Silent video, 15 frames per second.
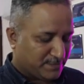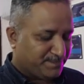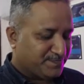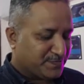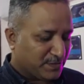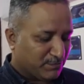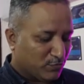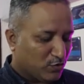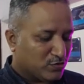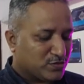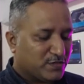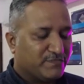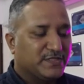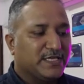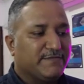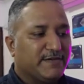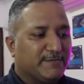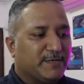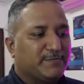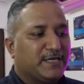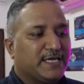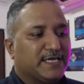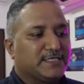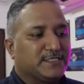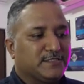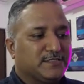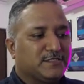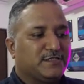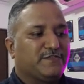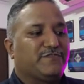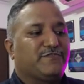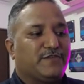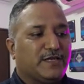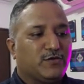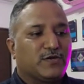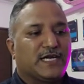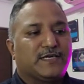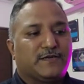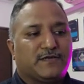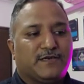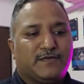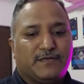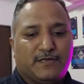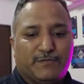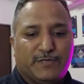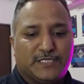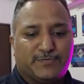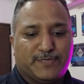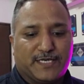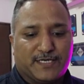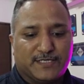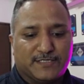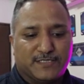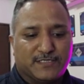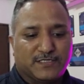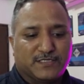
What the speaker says: Most of the web applications, if we look at best practices,